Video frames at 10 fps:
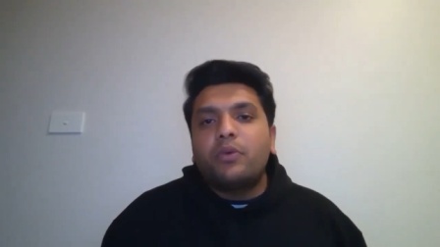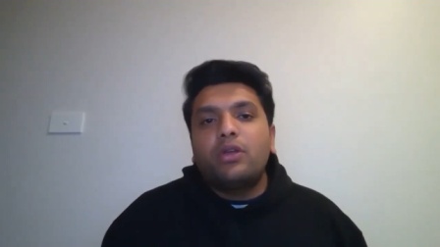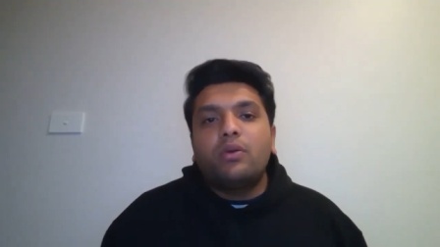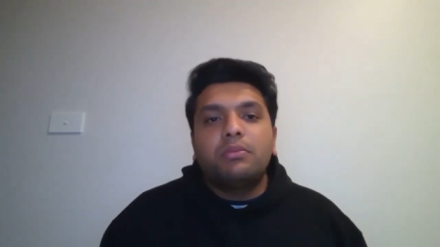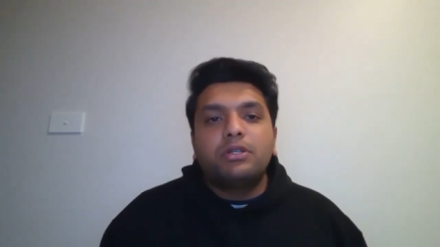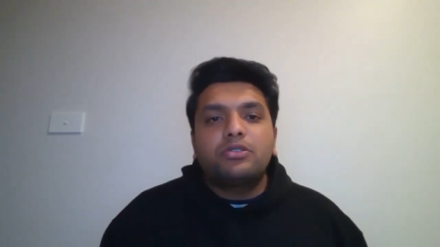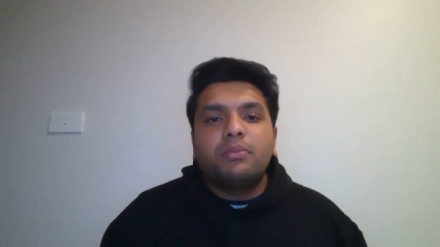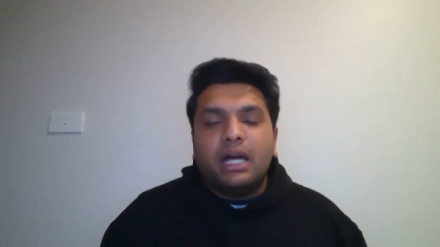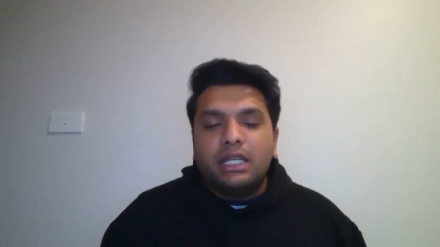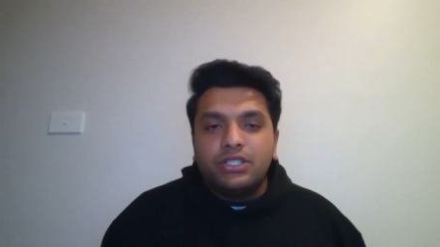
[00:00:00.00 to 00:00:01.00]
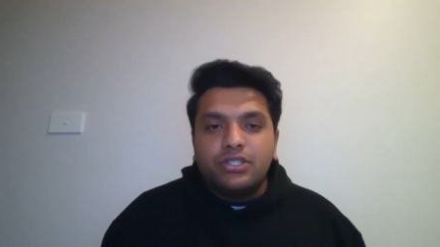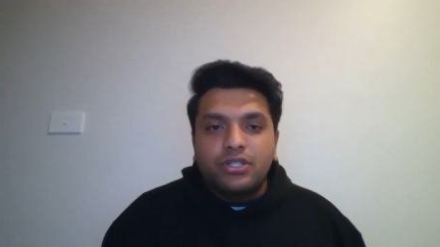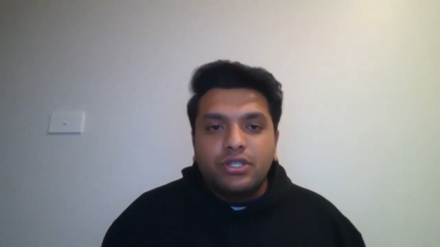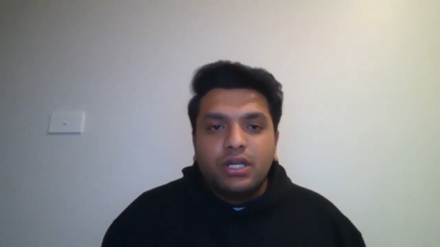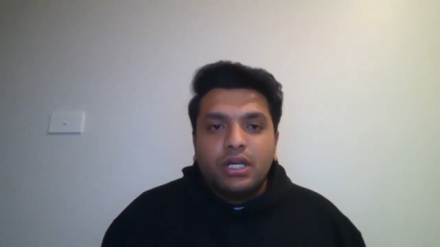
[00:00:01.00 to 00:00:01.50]
Were you able to
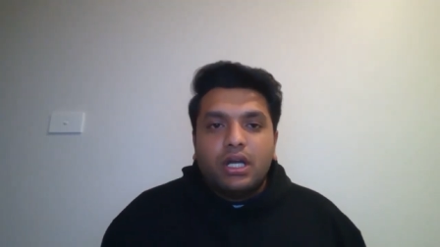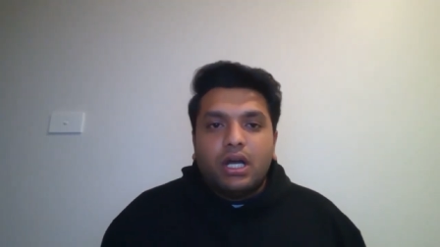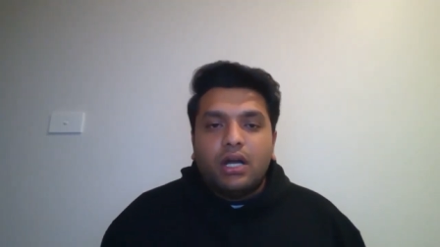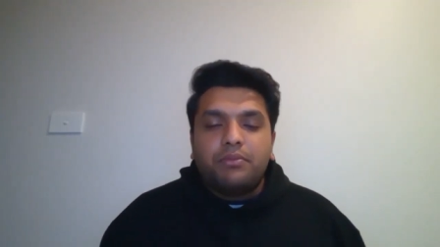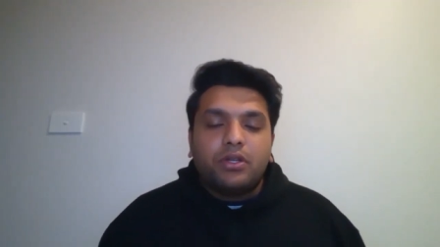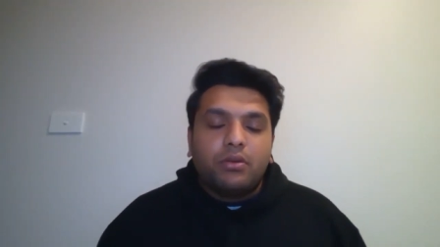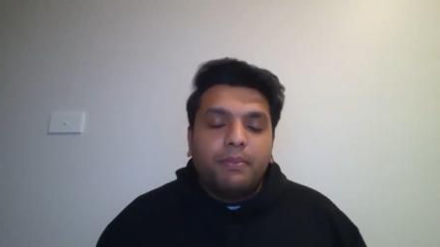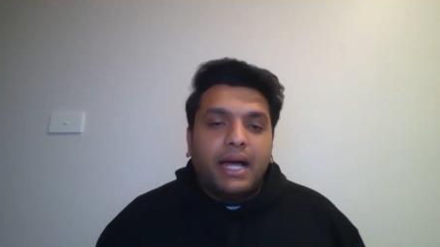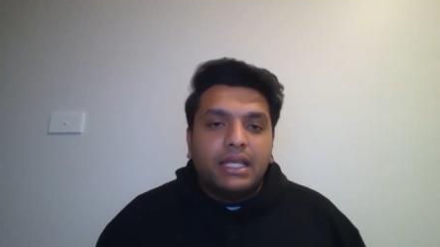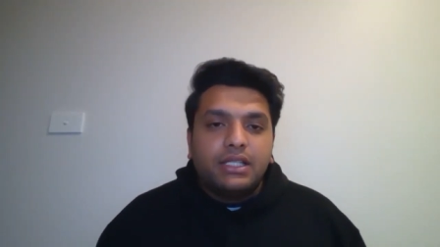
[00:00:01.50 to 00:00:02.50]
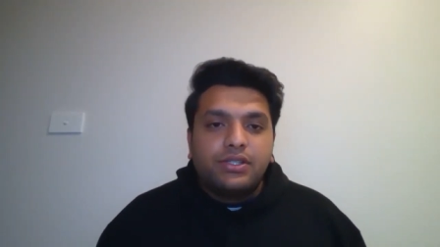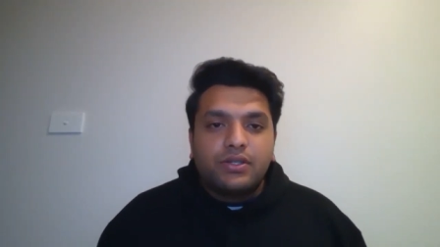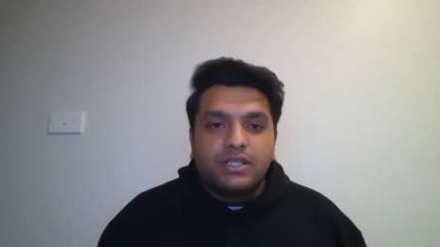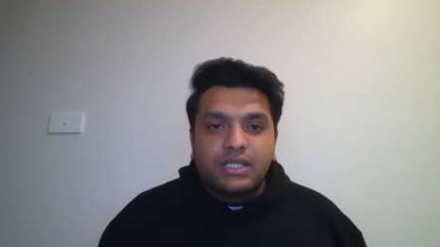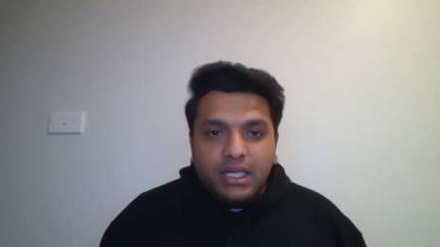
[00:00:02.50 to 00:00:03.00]
manage, um, you know, balance your
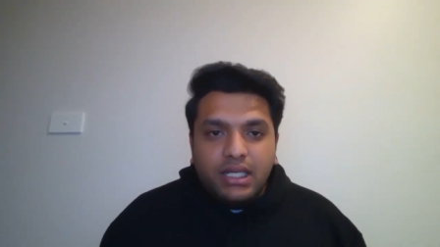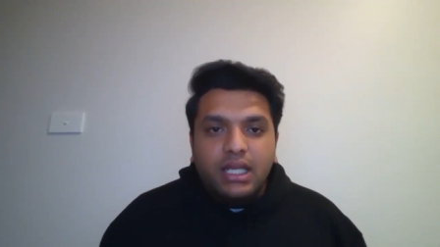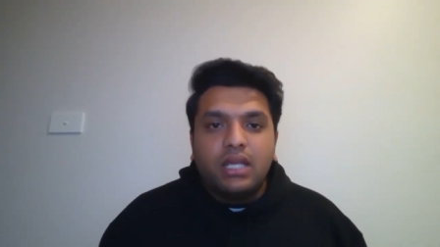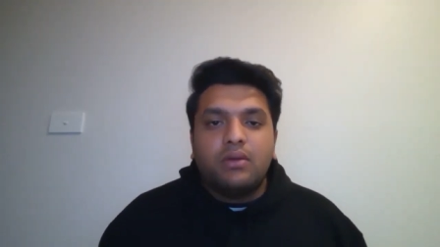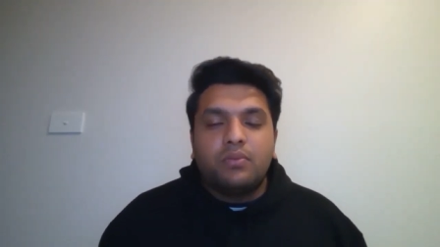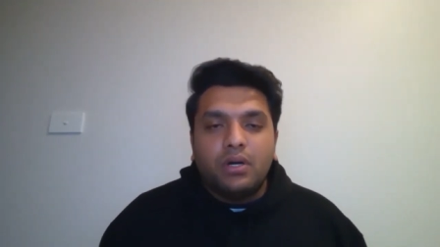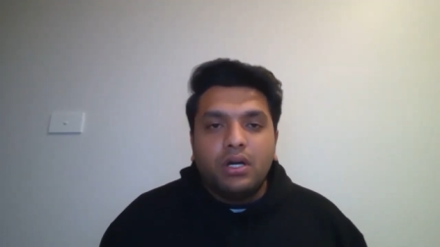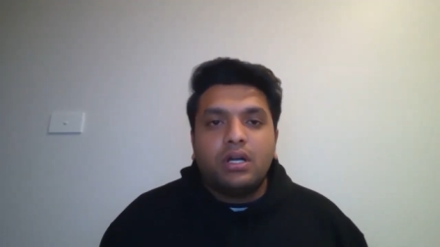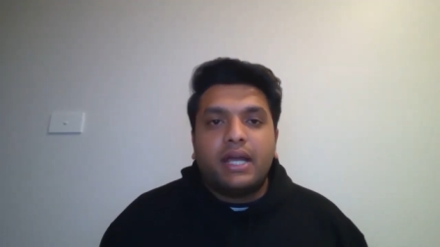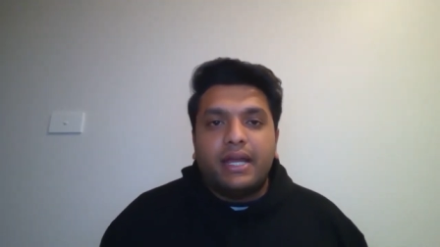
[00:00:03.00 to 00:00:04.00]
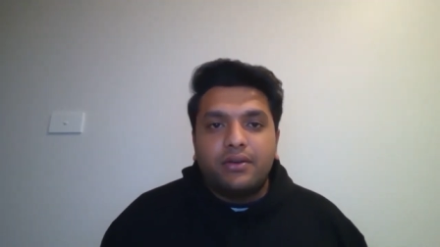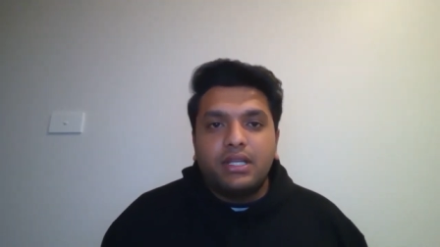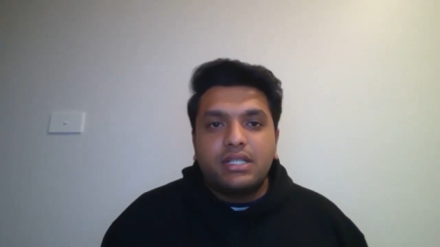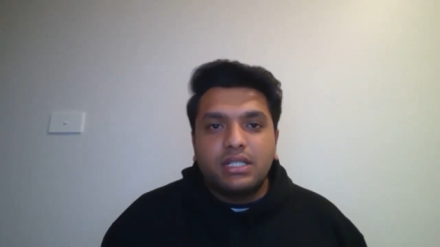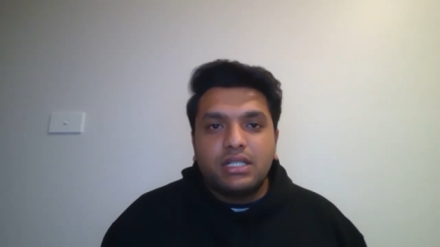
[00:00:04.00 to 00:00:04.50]
study, work, and
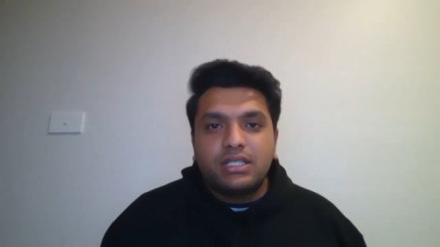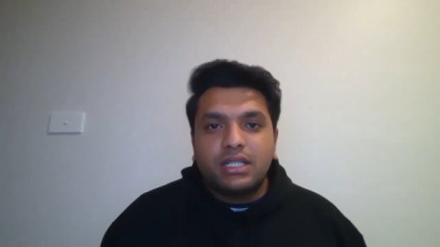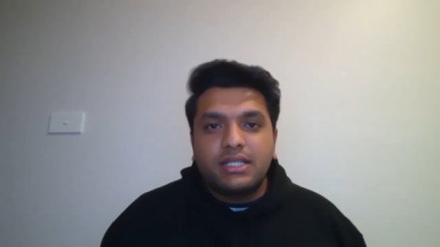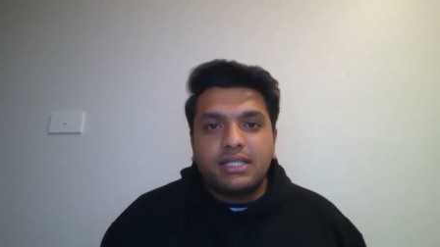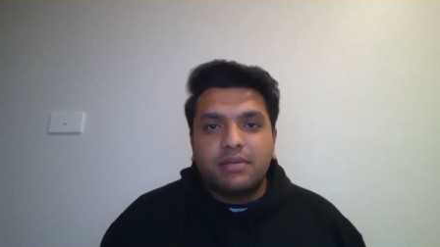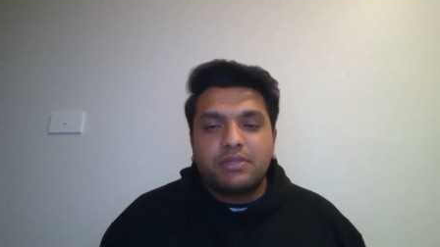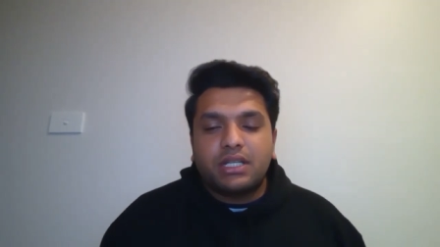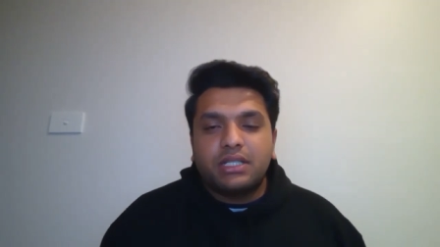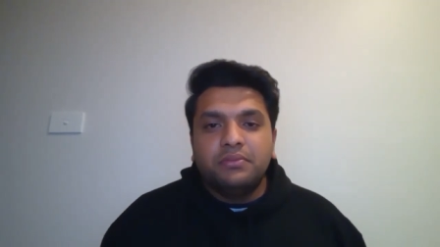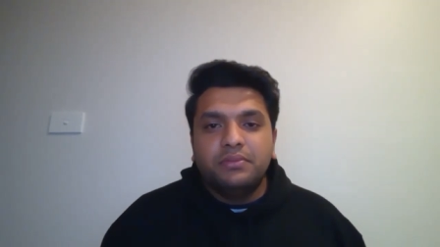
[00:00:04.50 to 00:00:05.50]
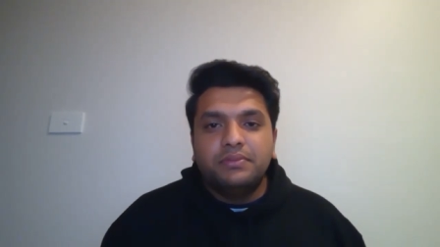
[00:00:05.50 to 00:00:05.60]
research at the same time?